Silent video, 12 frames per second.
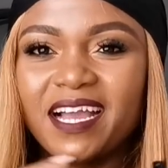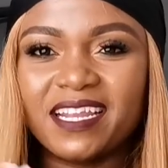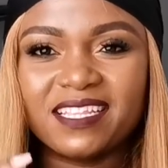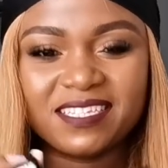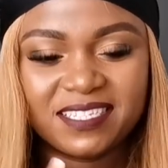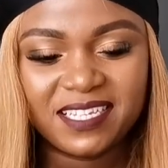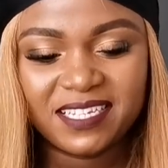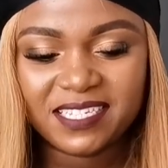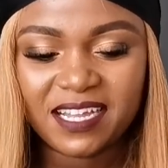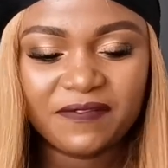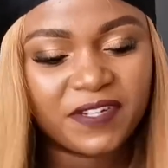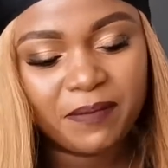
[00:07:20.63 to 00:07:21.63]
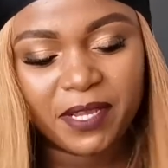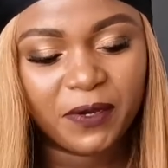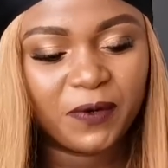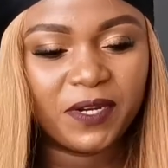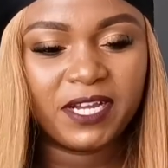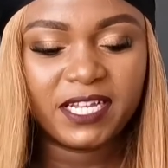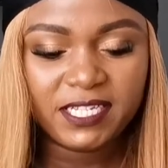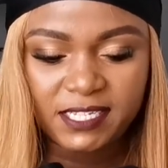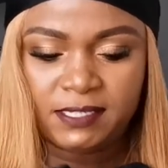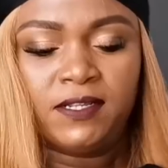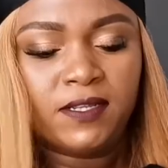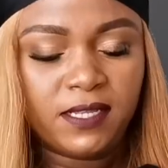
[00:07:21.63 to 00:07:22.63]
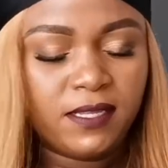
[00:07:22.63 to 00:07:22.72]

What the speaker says: another scent after my own art.